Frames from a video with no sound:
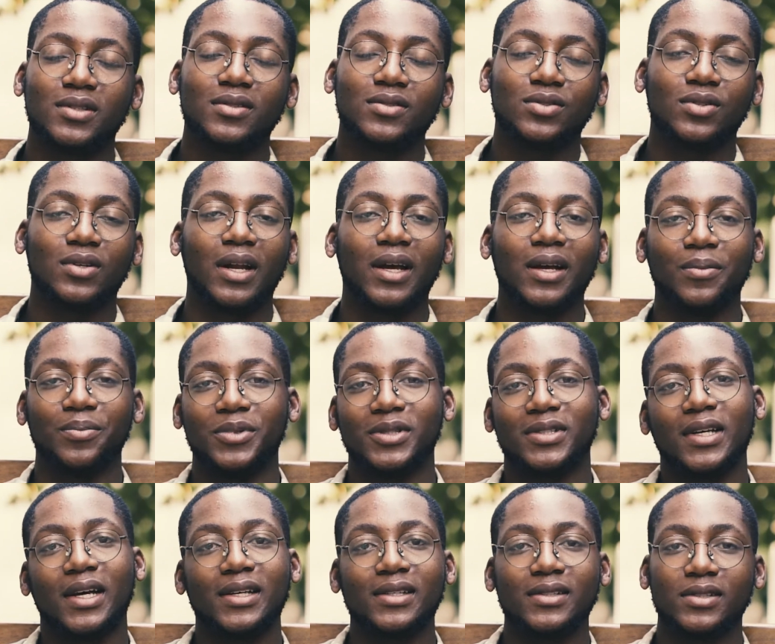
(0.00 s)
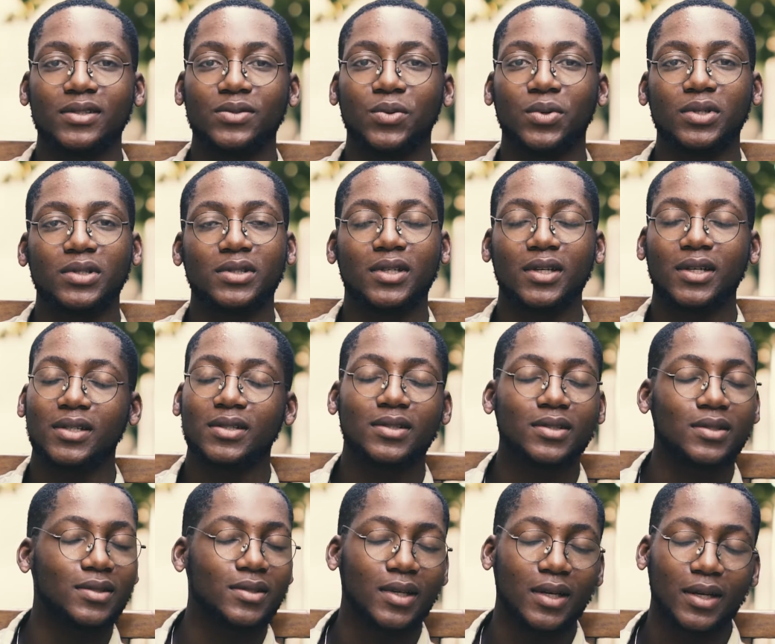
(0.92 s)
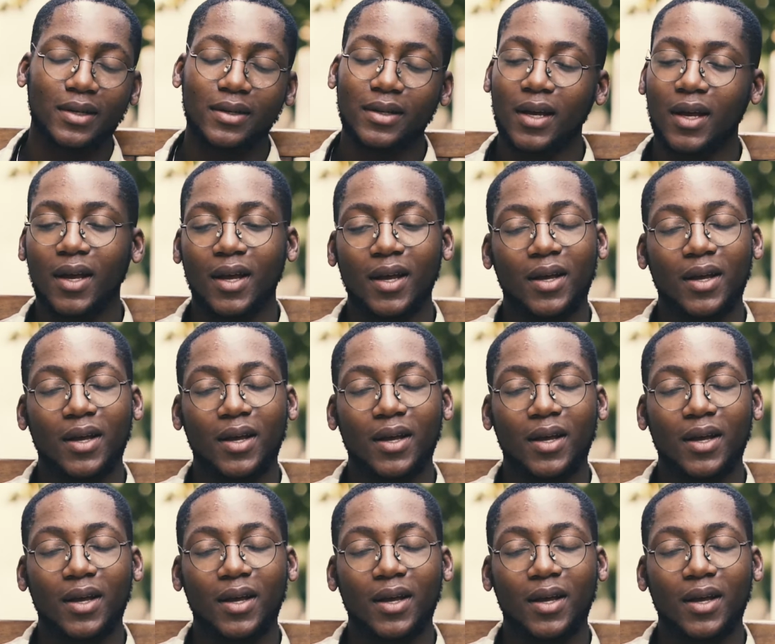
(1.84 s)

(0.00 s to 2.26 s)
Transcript: So like besides the water, seaside,